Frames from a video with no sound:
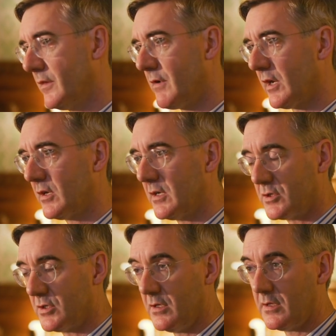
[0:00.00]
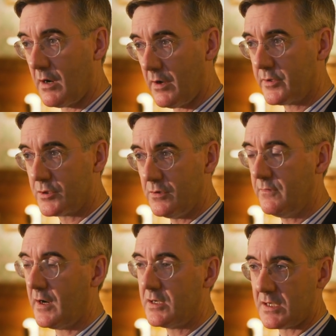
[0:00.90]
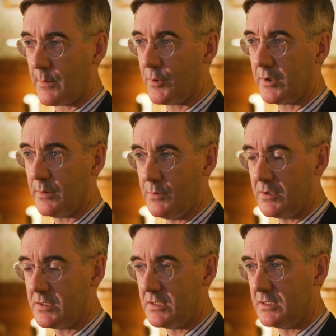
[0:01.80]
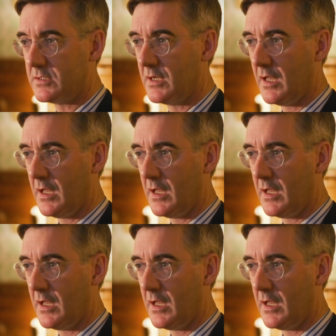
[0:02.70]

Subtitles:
and the recognition that there are two very separate communities